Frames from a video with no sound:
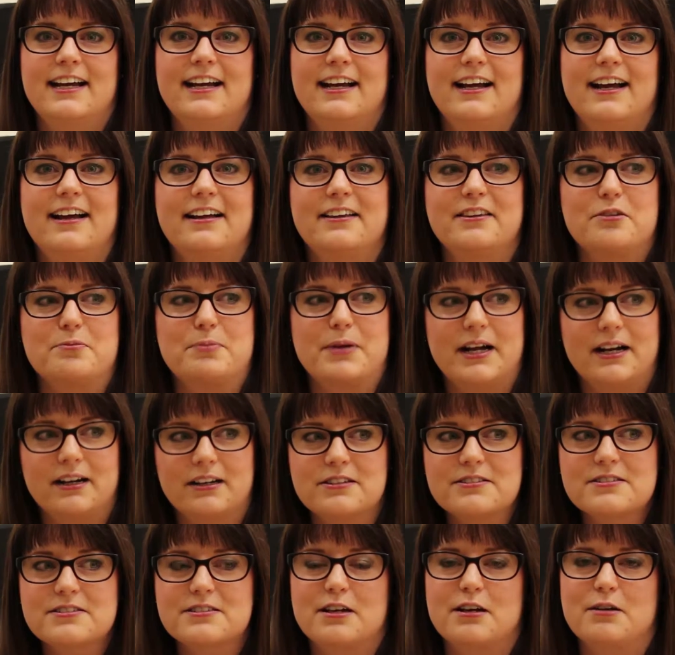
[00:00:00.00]
and the
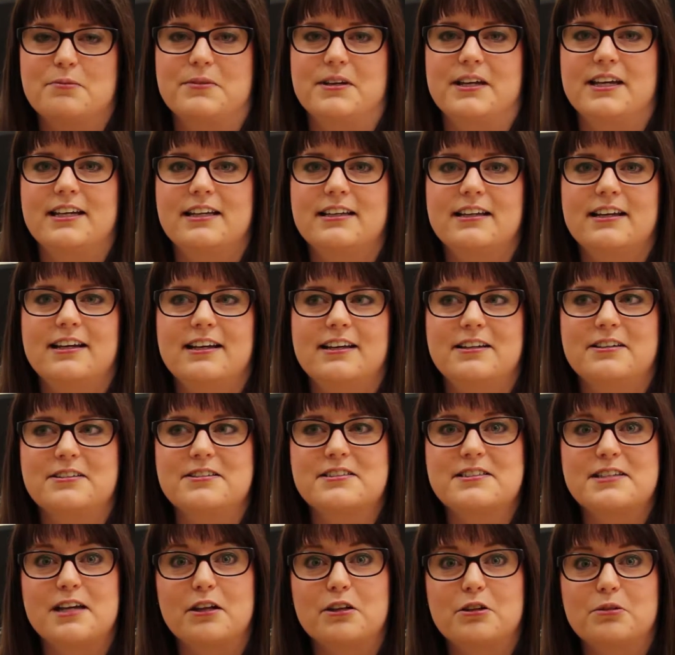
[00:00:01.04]
parents come in and
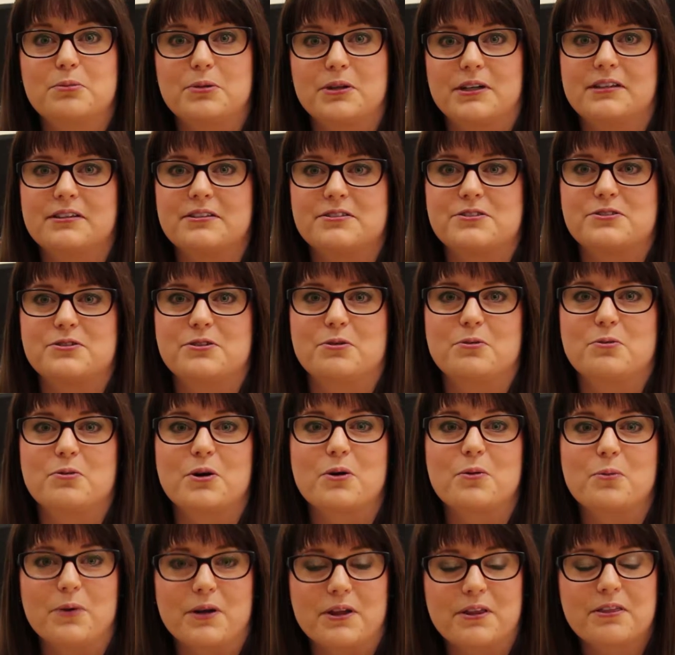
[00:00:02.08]
celebrate the student
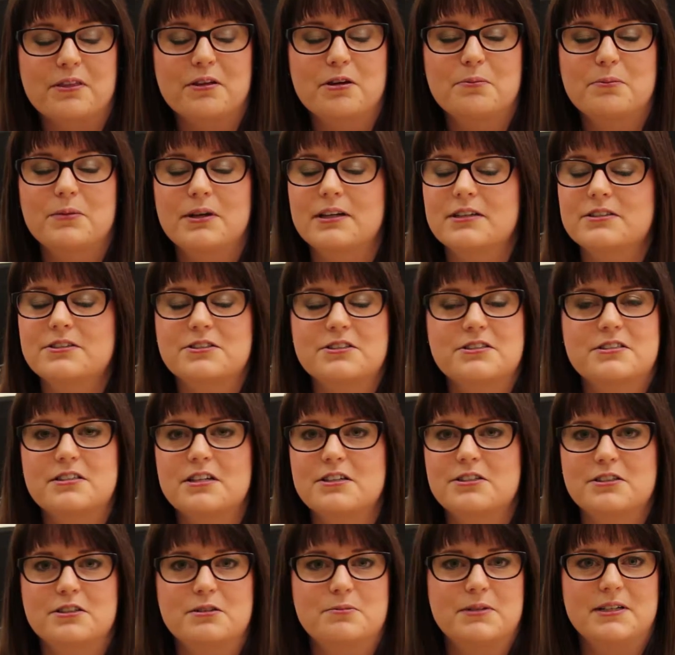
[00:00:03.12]
work with them, and it's just
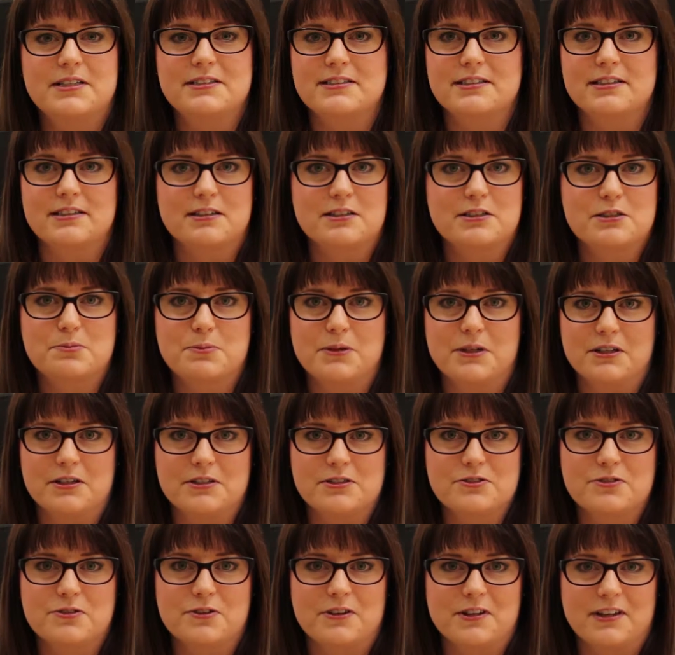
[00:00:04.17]
such an amazing
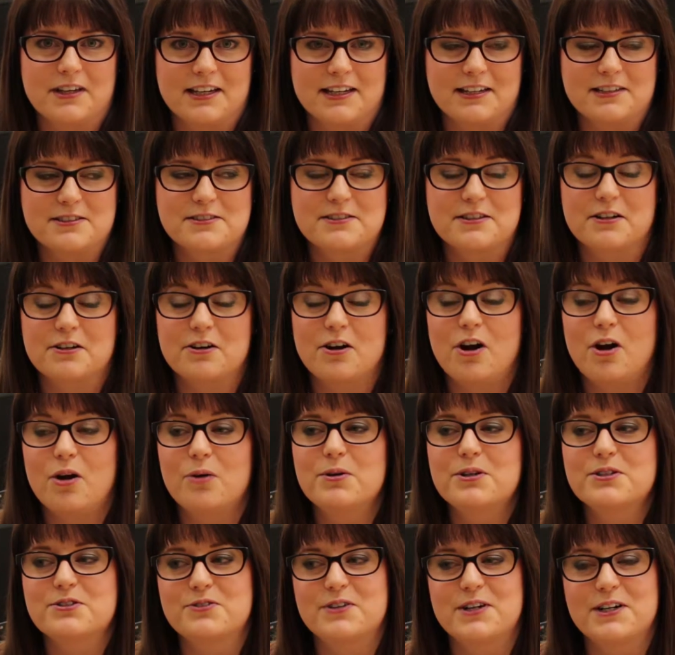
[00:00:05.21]
experience for the kids. They're
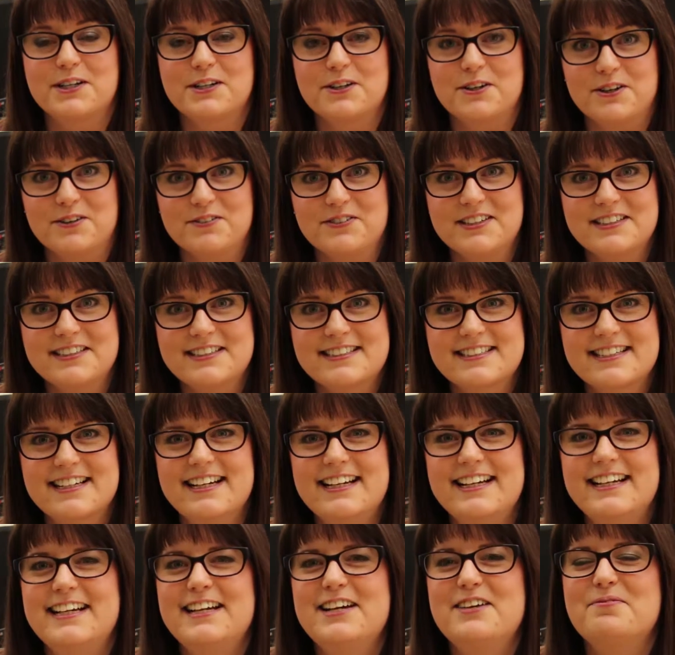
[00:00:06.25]
always very nervous,
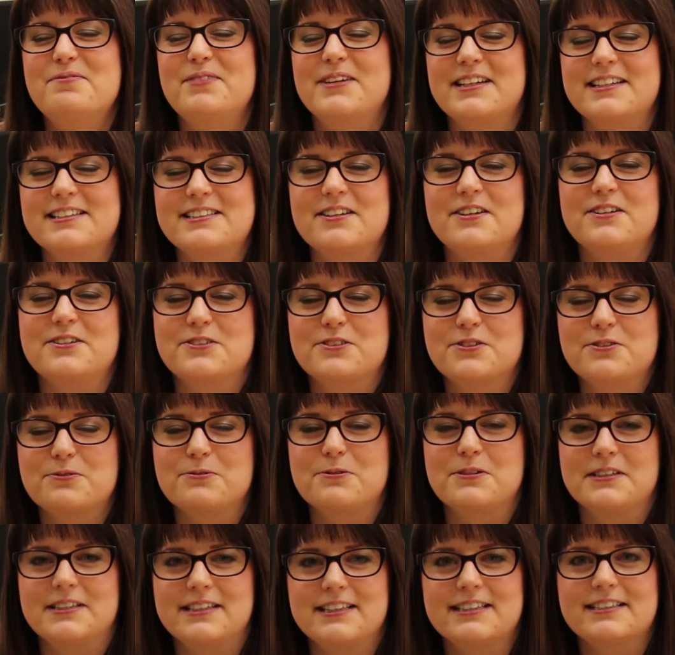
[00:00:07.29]
but it's also
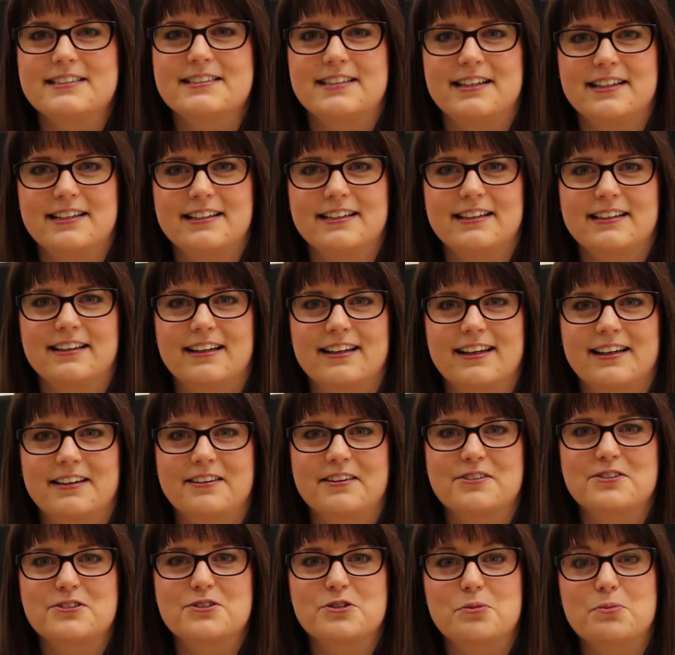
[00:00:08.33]
really exciting, and
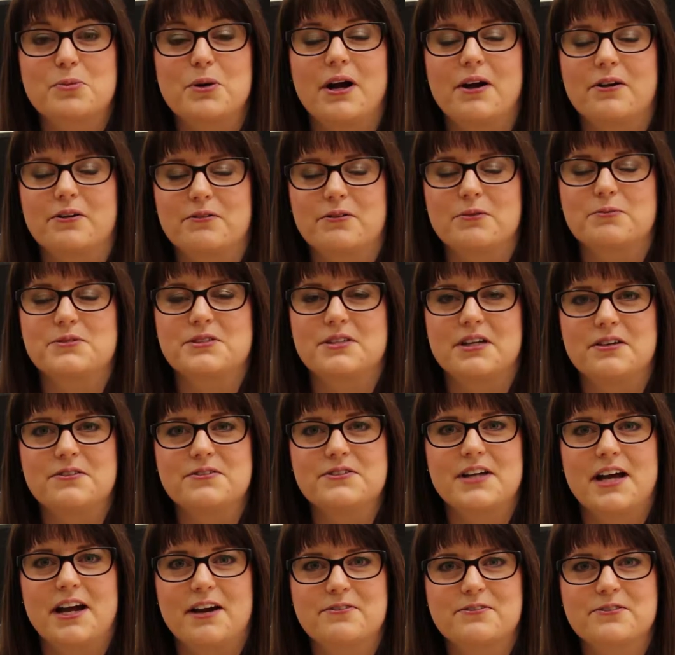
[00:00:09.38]
they're so proud of themselves
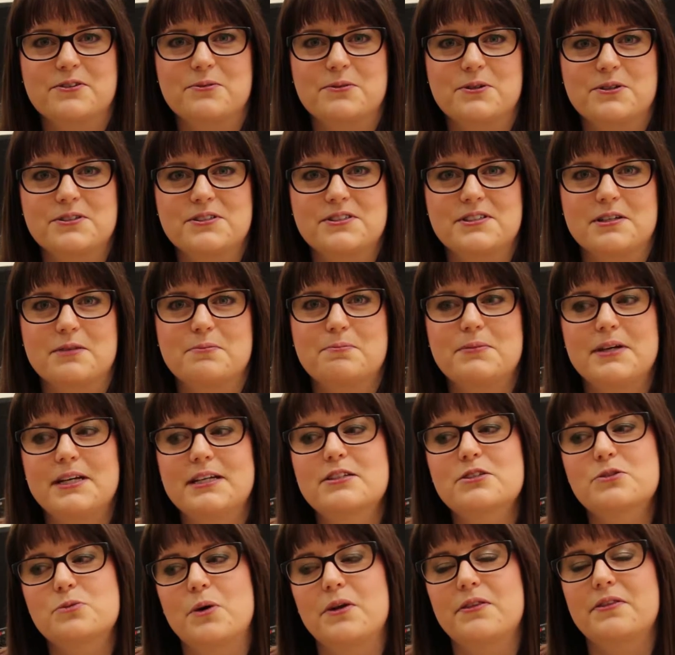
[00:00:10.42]
afterwards, and it
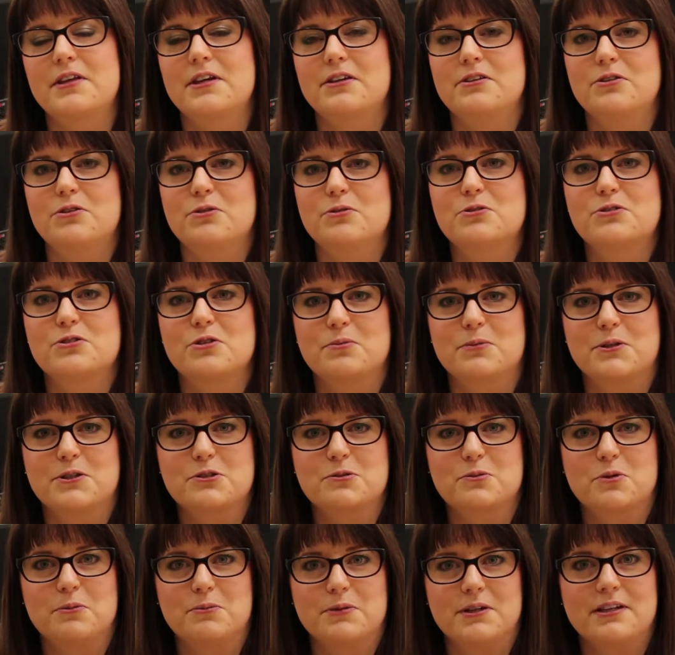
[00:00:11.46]
makes what they do so much
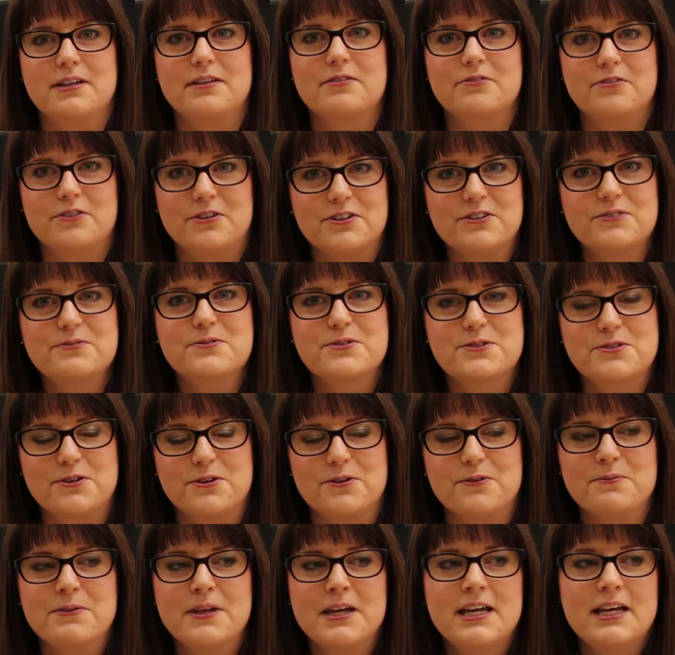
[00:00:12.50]
more meaningful.
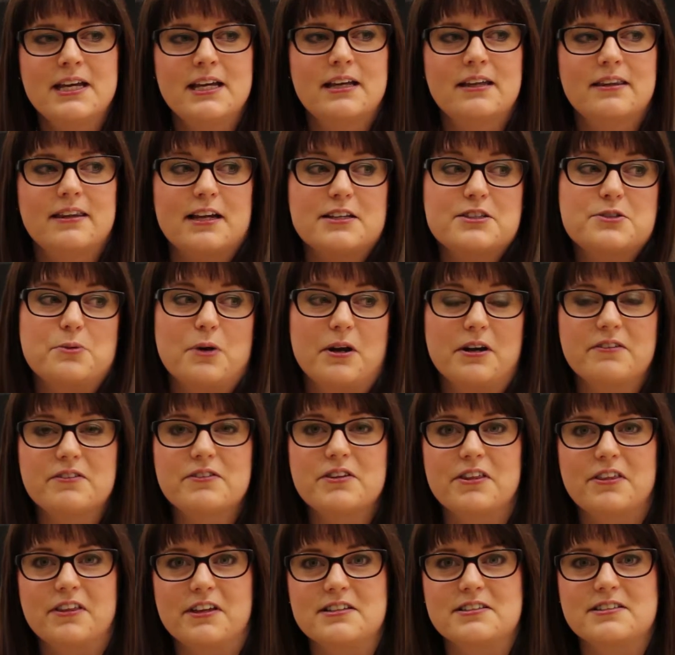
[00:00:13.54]
So that's one of
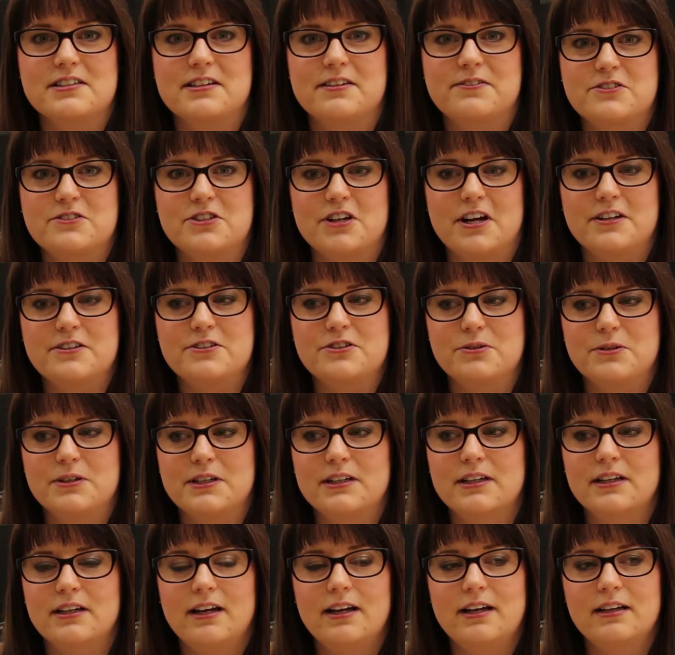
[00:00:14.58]
the things that tried
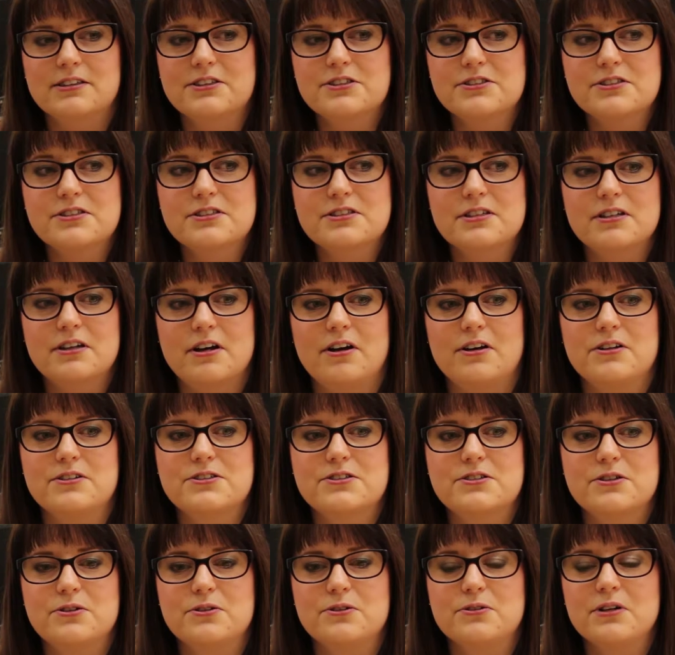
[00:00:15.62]
doing, and just
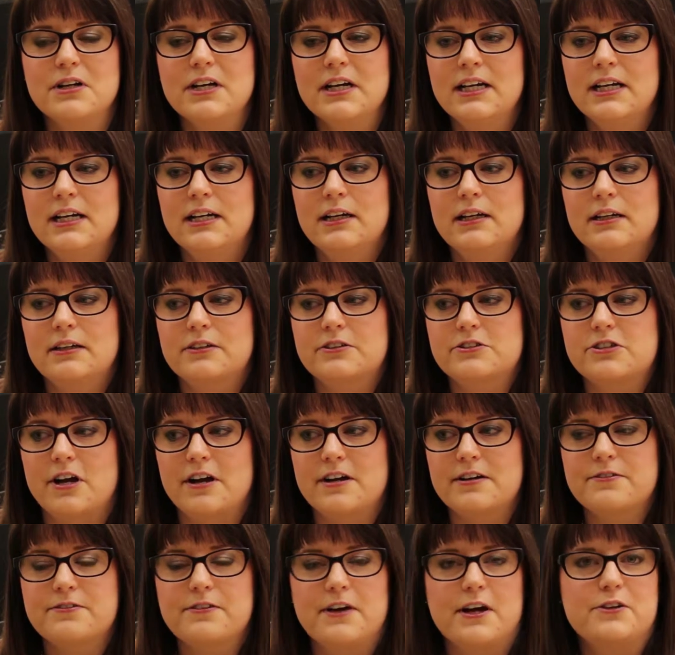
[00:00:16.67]
also
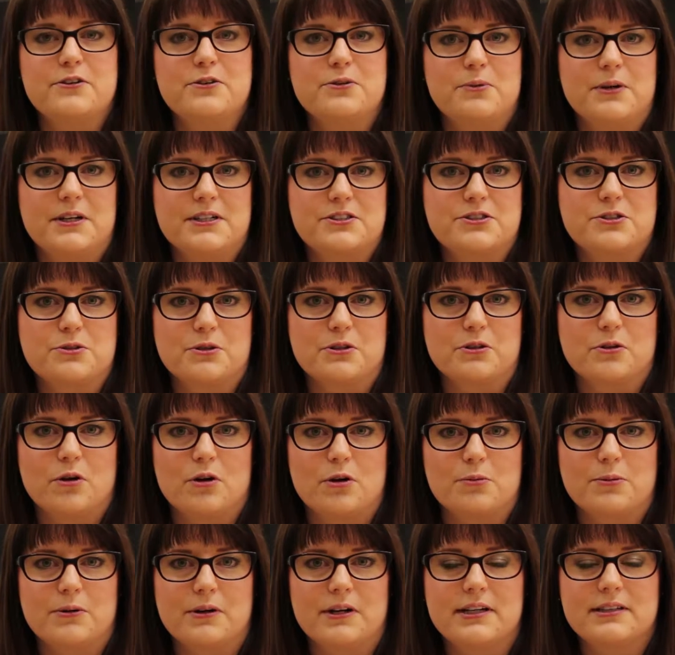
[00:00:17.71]
trying to find new ways to
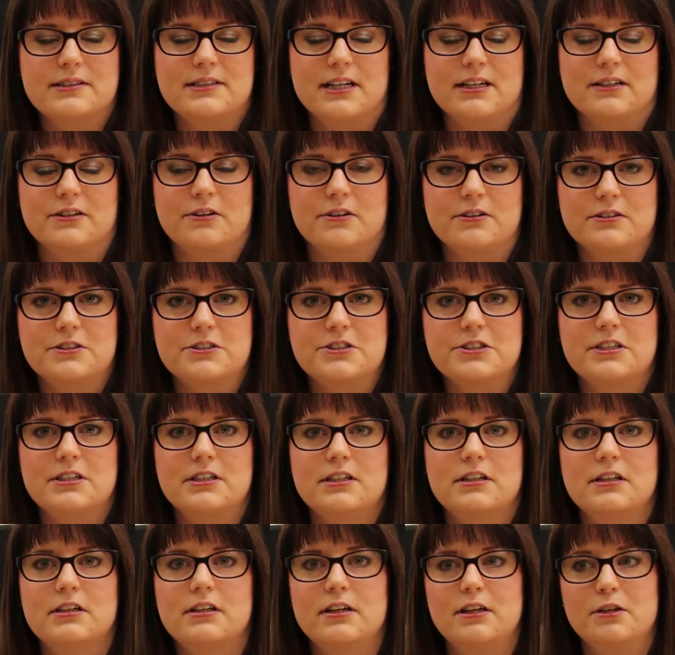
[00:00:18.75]
incorporate
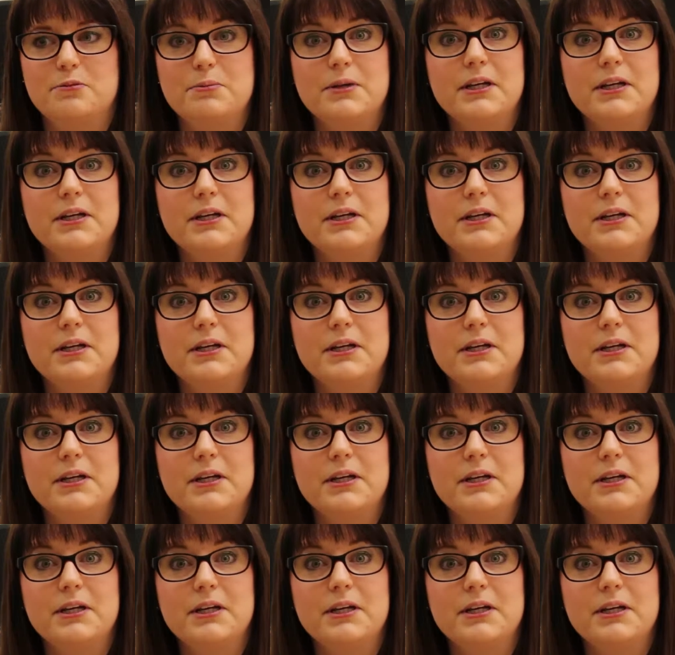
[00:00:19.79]
technology in